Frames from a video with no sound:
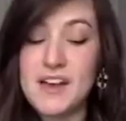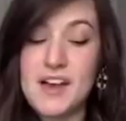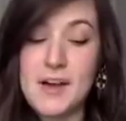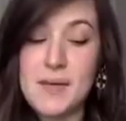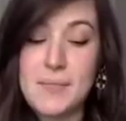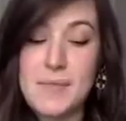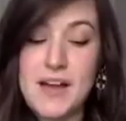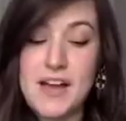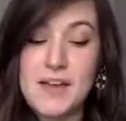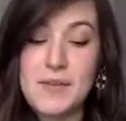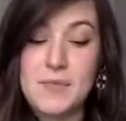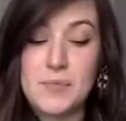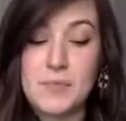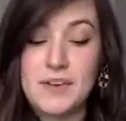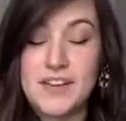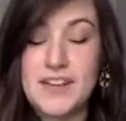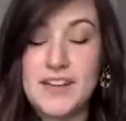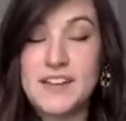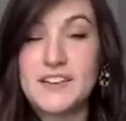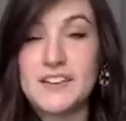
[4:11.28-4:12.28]
I am
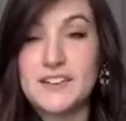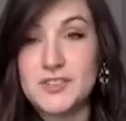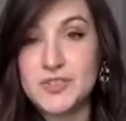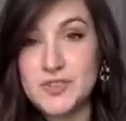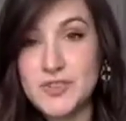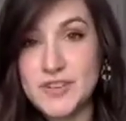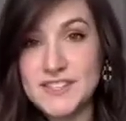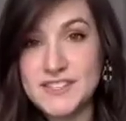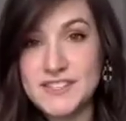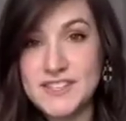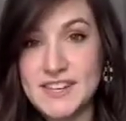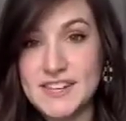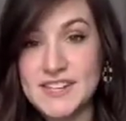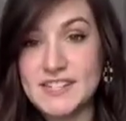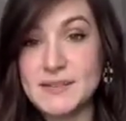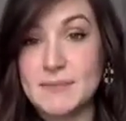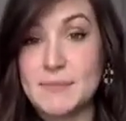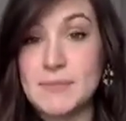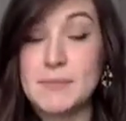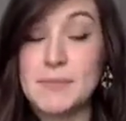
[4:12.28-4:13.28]
working on translating
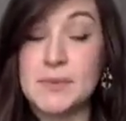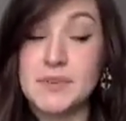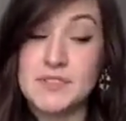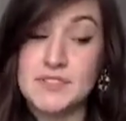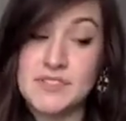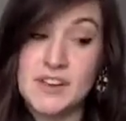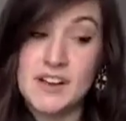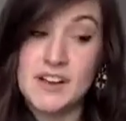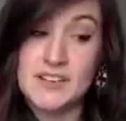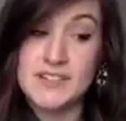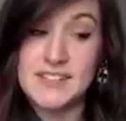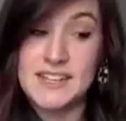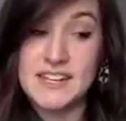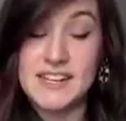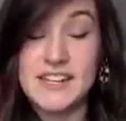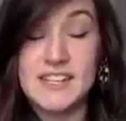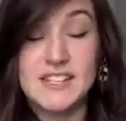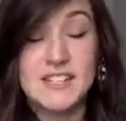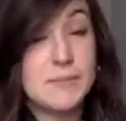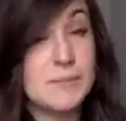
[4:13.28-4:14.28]
some of the book's content
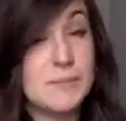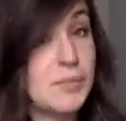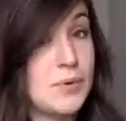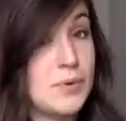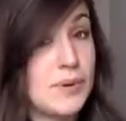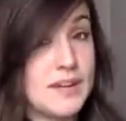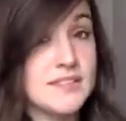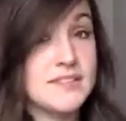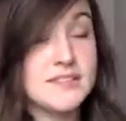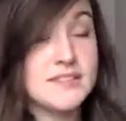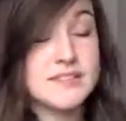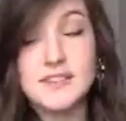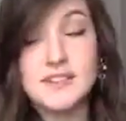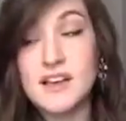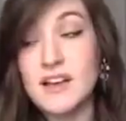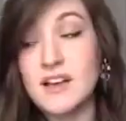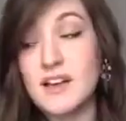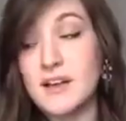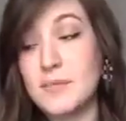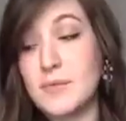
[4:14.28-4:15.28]
into prints.
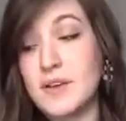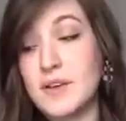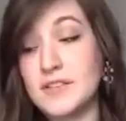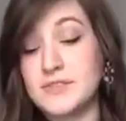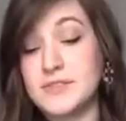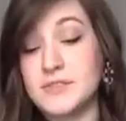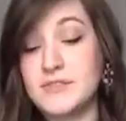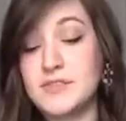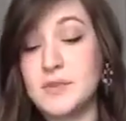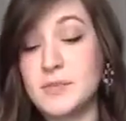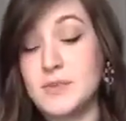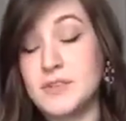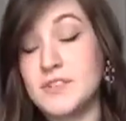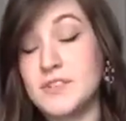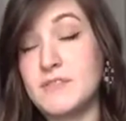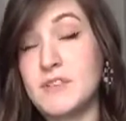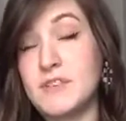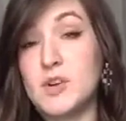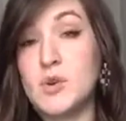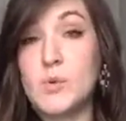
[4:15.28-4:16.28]
Also, if you want to
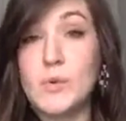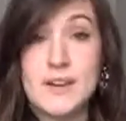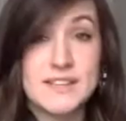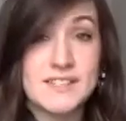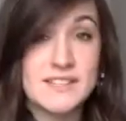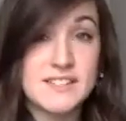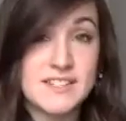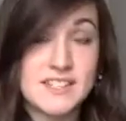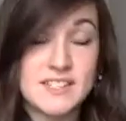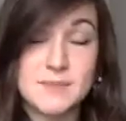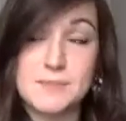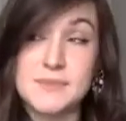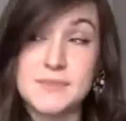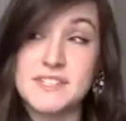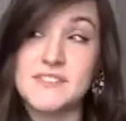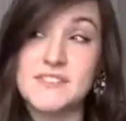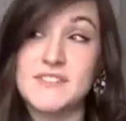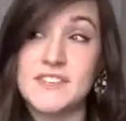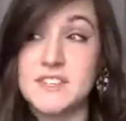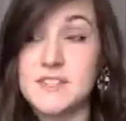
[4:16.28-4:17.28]
request a
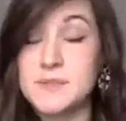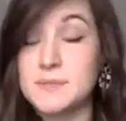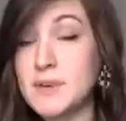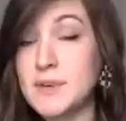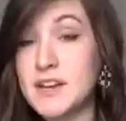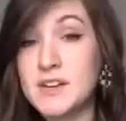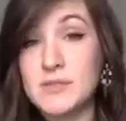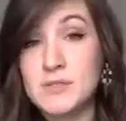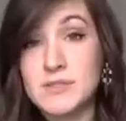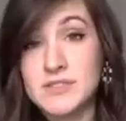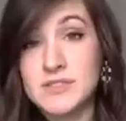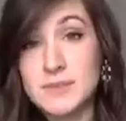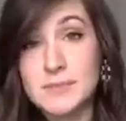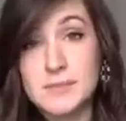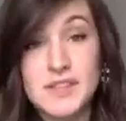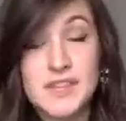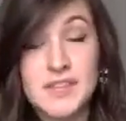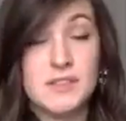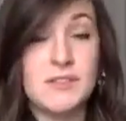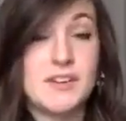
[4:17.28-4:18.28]
specific spread or
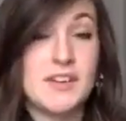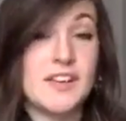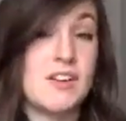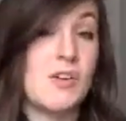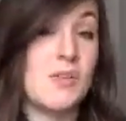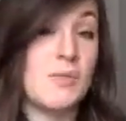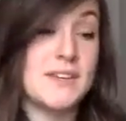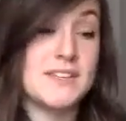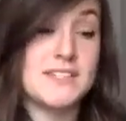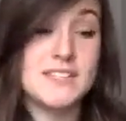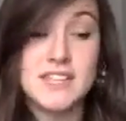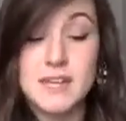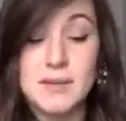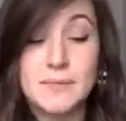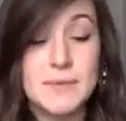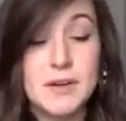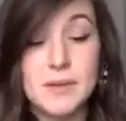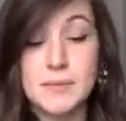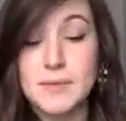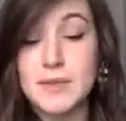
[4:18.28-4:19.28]
something, you can always
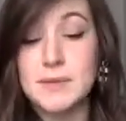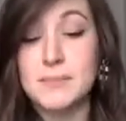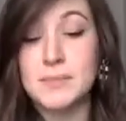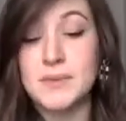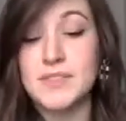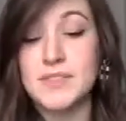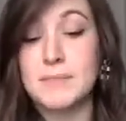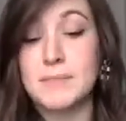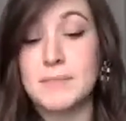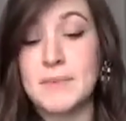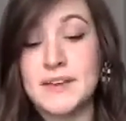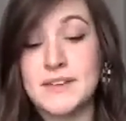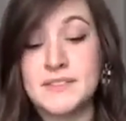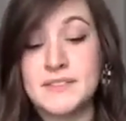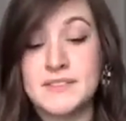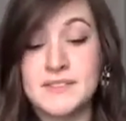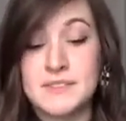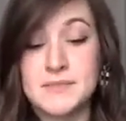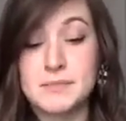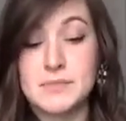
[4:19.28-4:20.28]
email me. But the
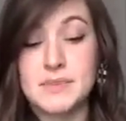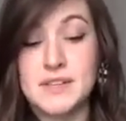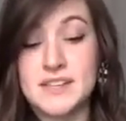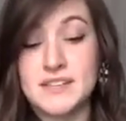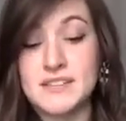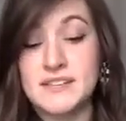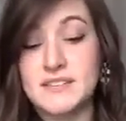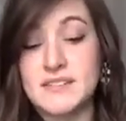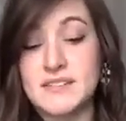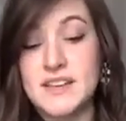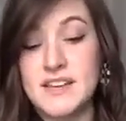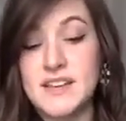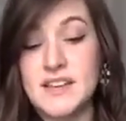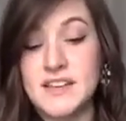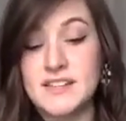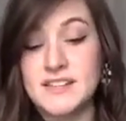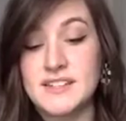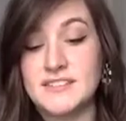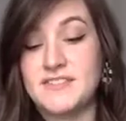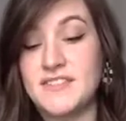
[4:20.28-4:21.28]
best place
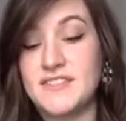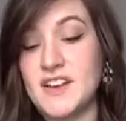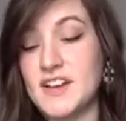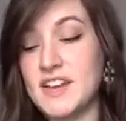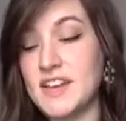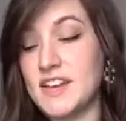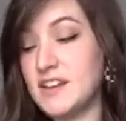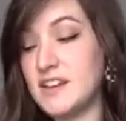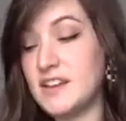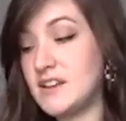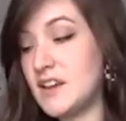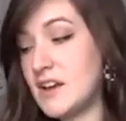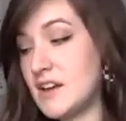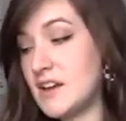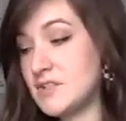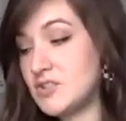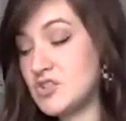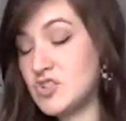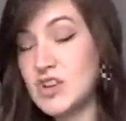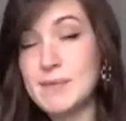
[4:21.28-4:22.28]
to find
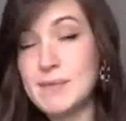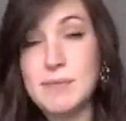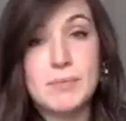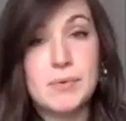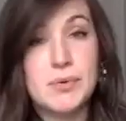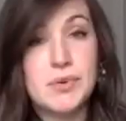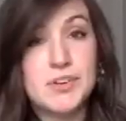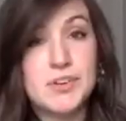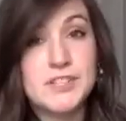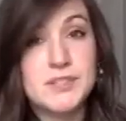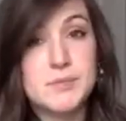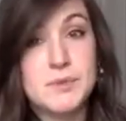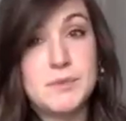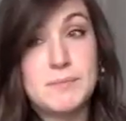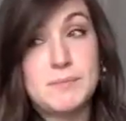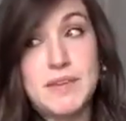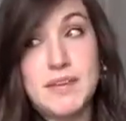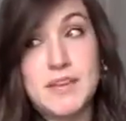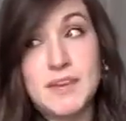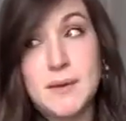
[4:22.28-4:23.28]
shoppable goods would
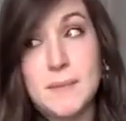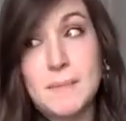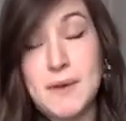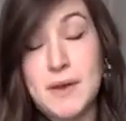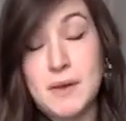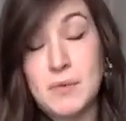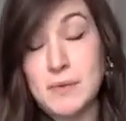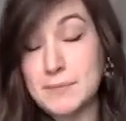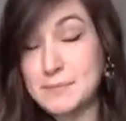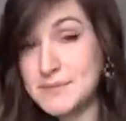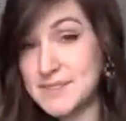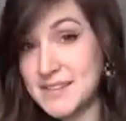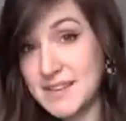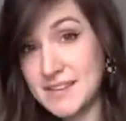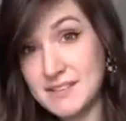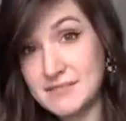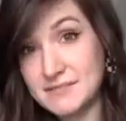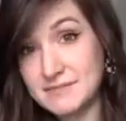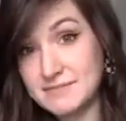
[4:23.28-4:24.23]
be my website.